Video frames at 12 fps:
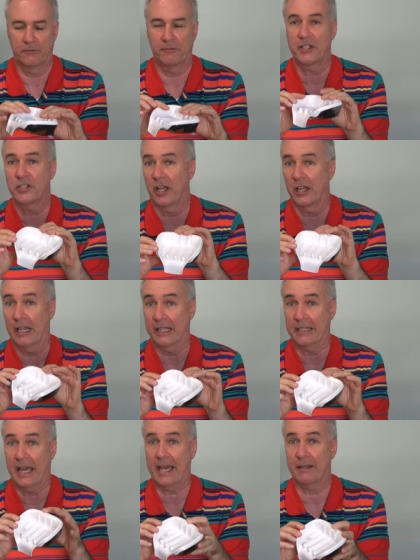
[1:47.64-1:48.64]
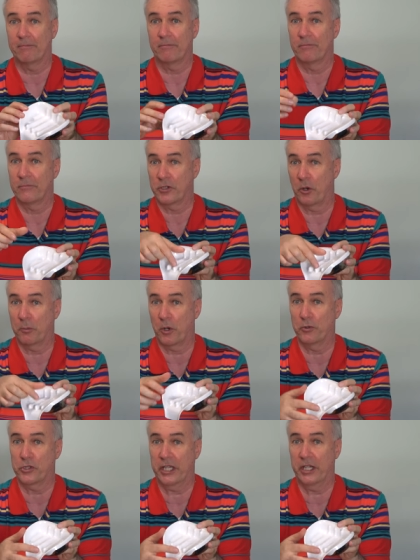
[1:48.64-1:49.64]
fits on like that. Soap
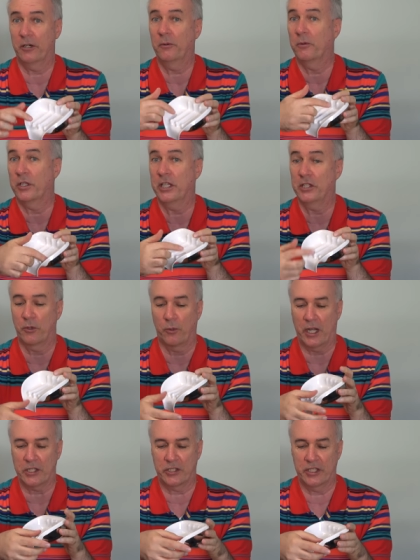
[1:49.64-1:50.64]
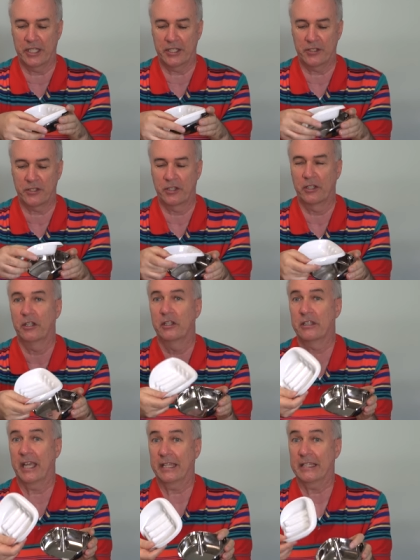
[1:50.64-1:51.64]
goes here. When you need to wash this,
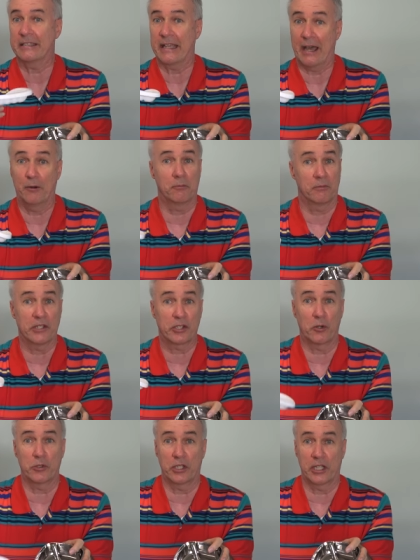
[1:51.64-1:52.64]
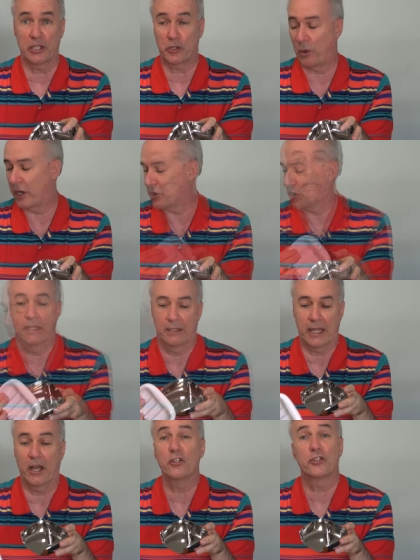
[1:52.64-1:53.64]
take this out. This goes in the dishwasher.
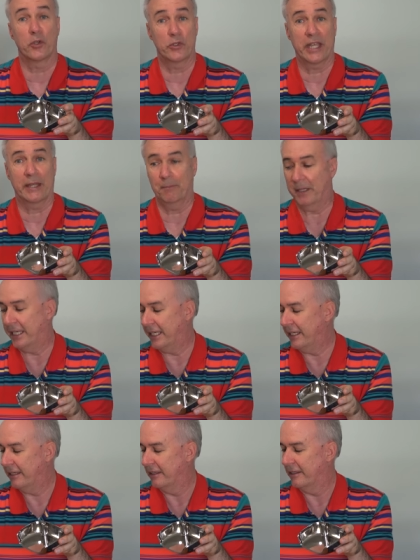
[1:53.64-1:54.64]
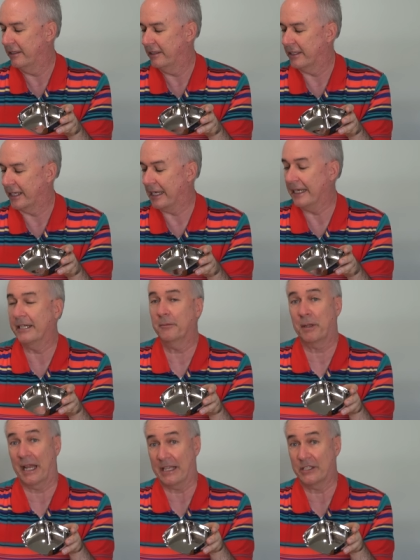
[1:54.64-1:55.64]
They also sent me the
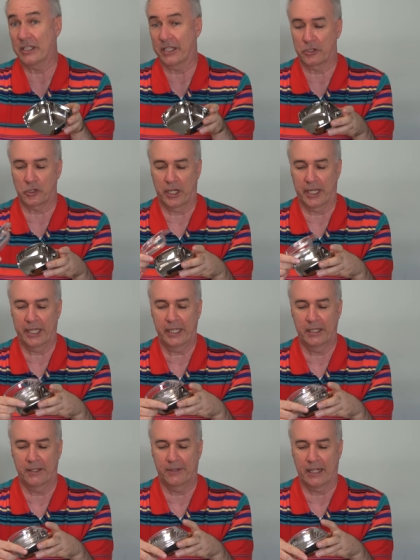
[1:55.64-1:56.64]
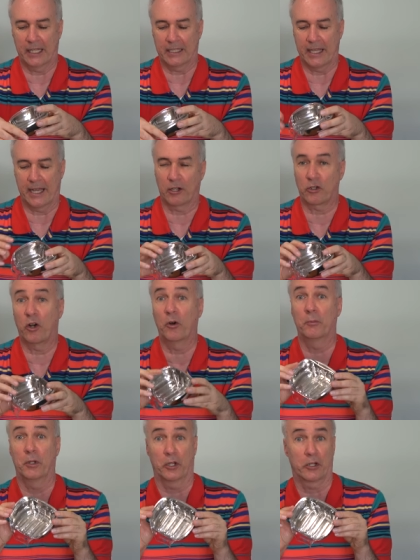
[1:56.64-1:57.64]
clear plastic tray, if you like that
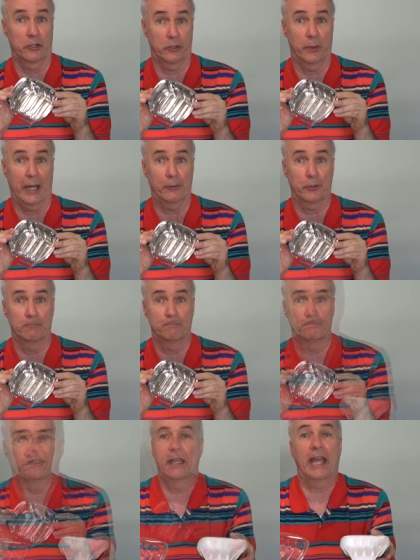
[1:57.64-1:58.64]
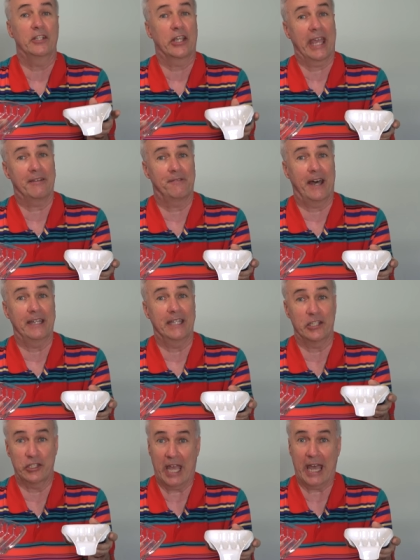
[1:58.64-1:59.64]
chrome look throughout. And you can't find
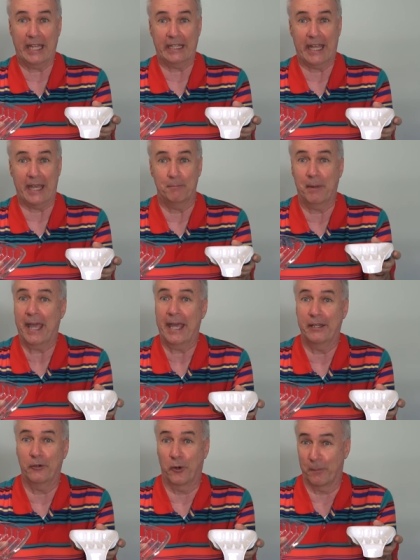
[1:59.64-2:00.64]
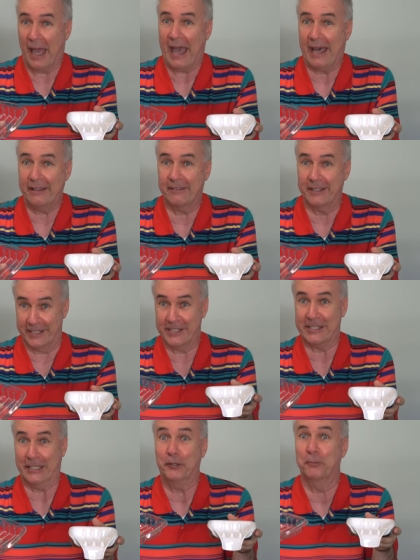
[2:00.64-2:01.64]
this yet at Bed or Bath.
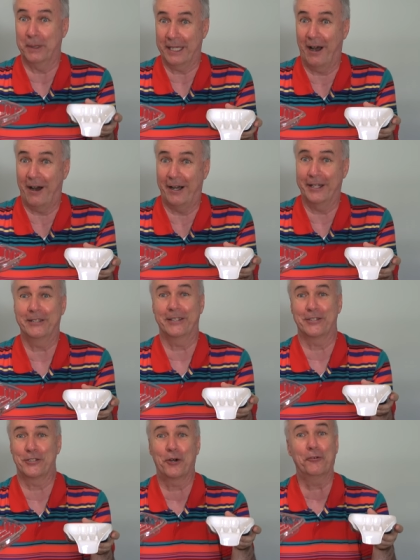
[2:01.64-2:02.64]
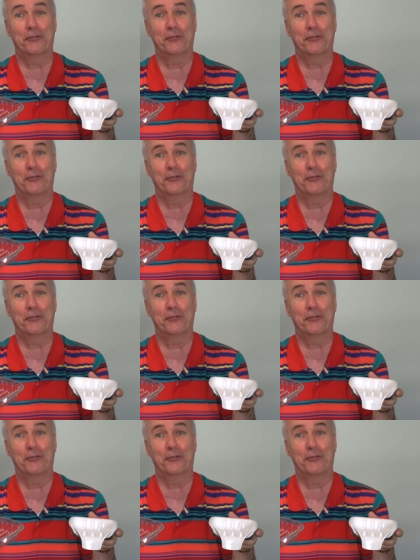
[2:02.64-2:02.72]
It's still beyond. It's so